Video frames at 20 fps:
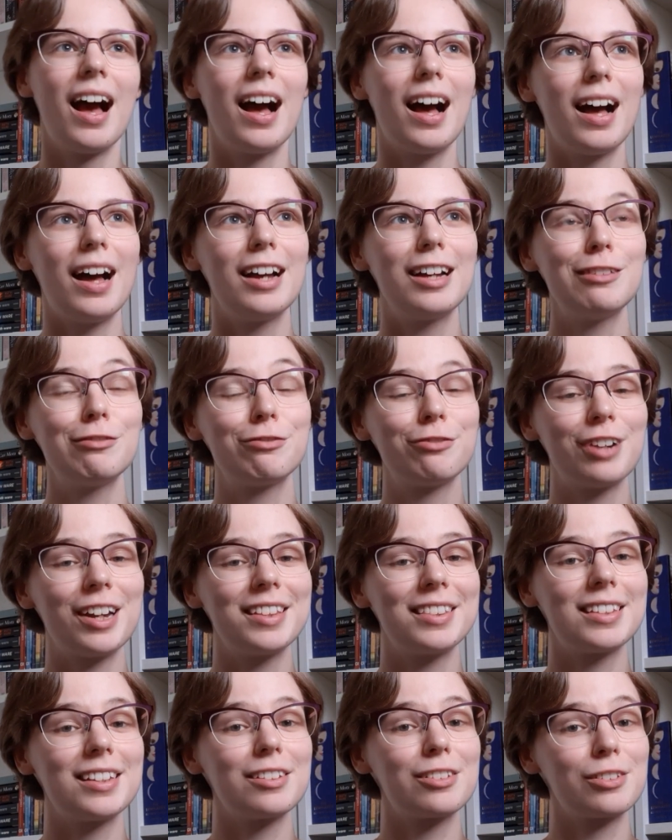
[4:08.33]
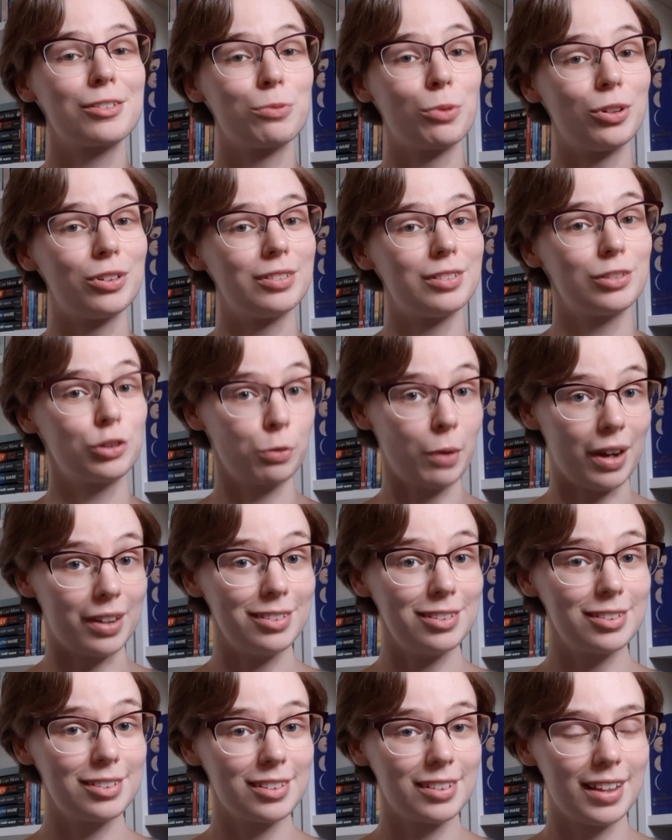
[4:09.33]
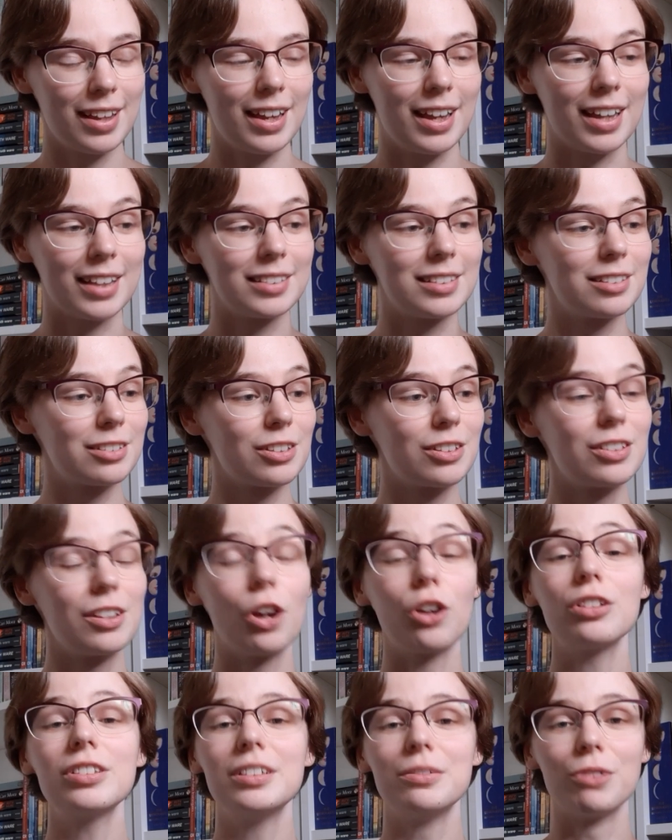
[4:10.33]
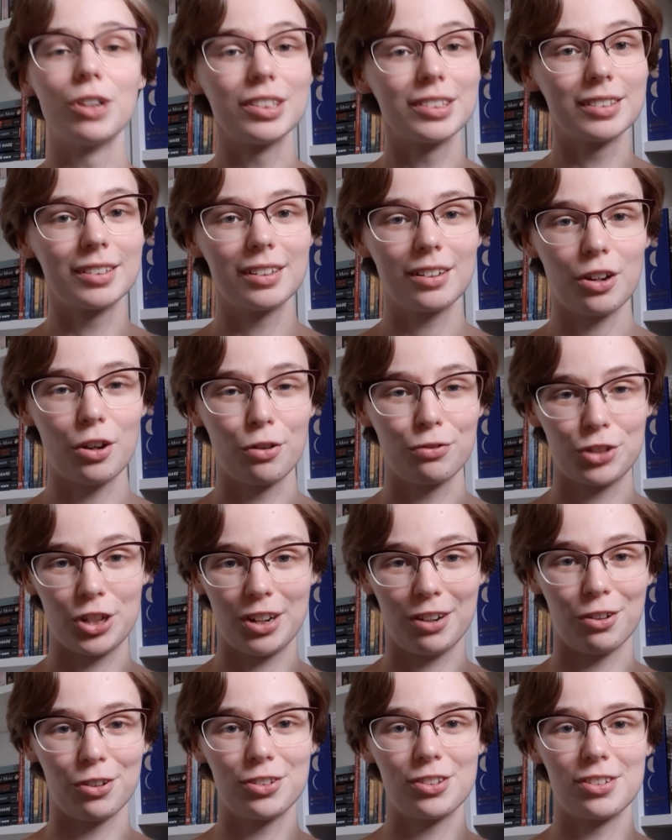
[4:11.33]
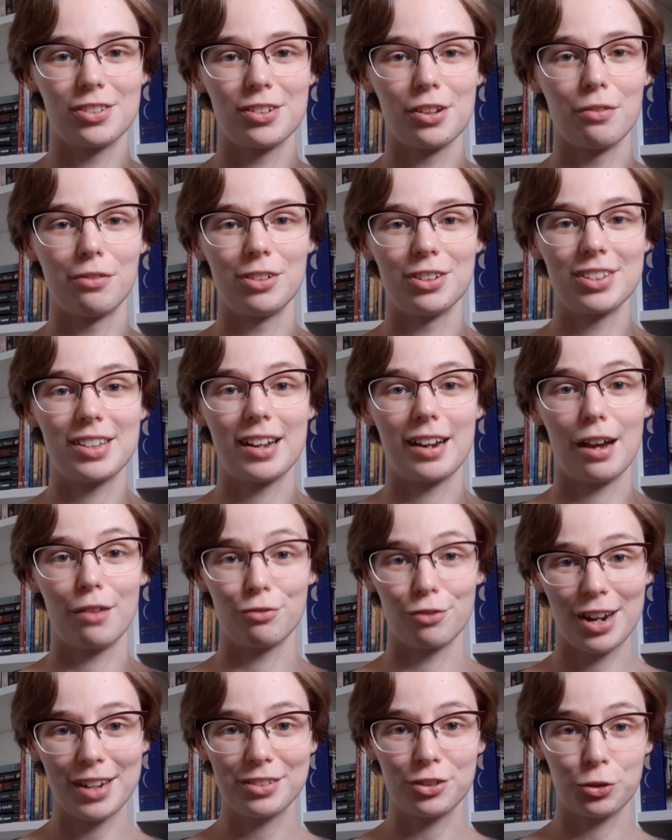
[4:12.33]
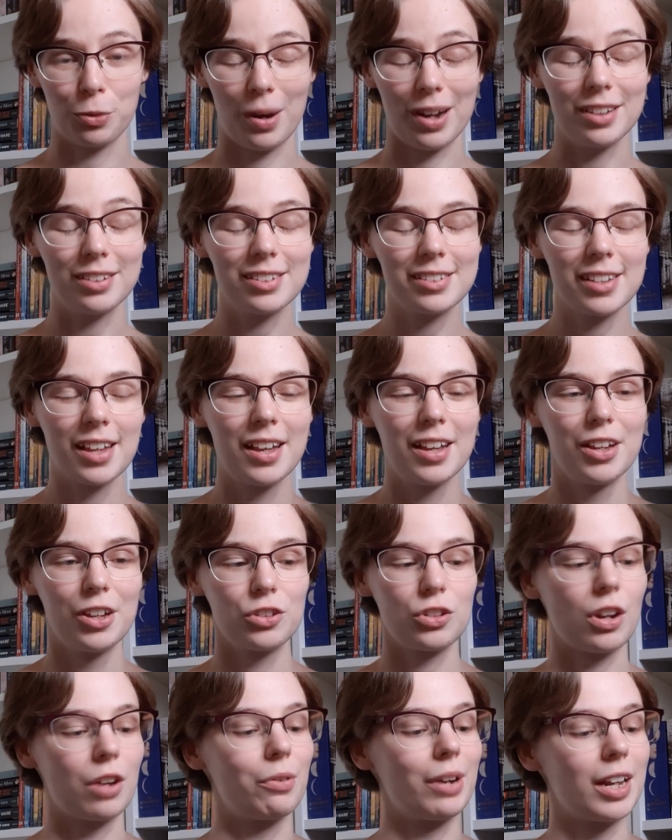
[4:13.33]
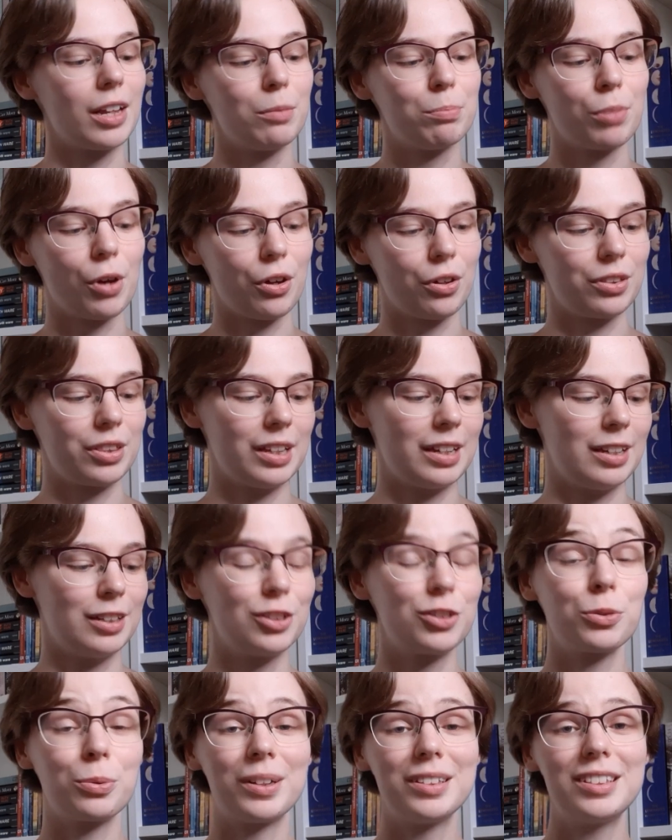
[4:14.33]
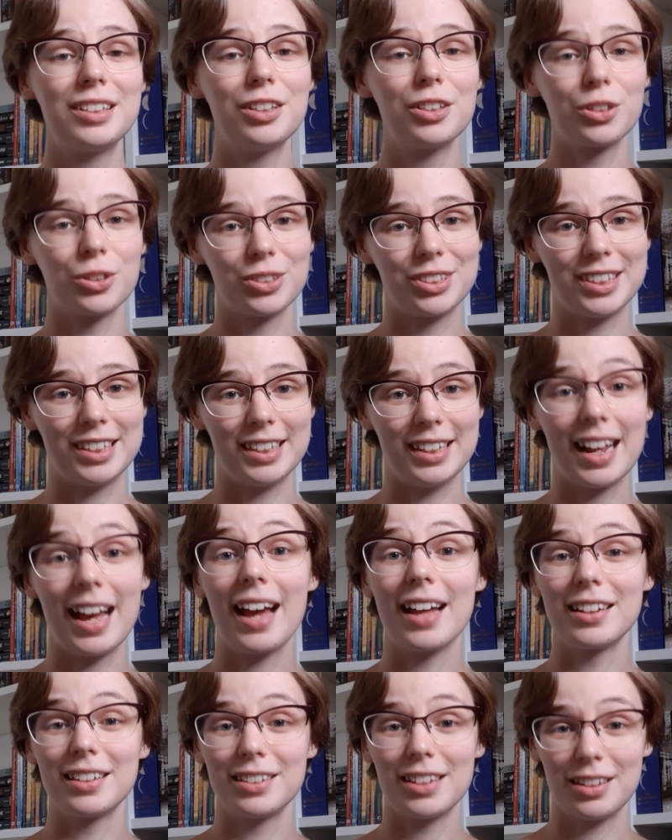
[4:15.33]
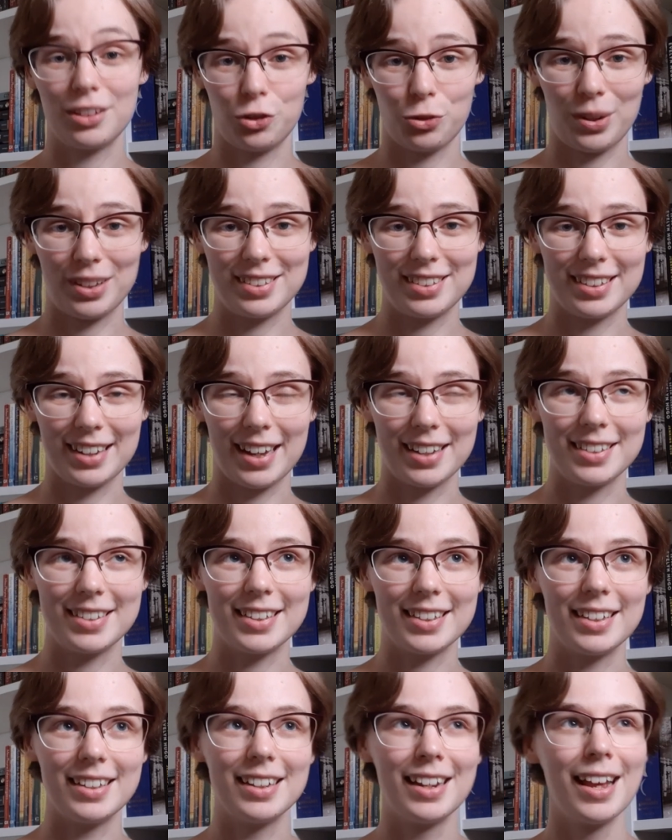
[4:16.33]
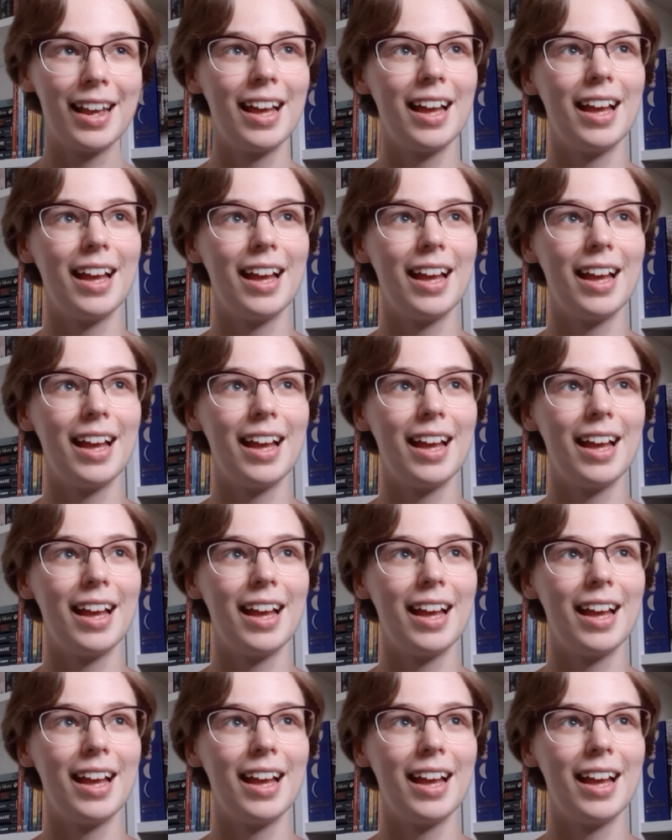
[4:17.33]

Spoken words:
I've read this one twice, and this is the only one of Jane Austen's novels that I've read twice. So I read it both in 2013 and in 2019.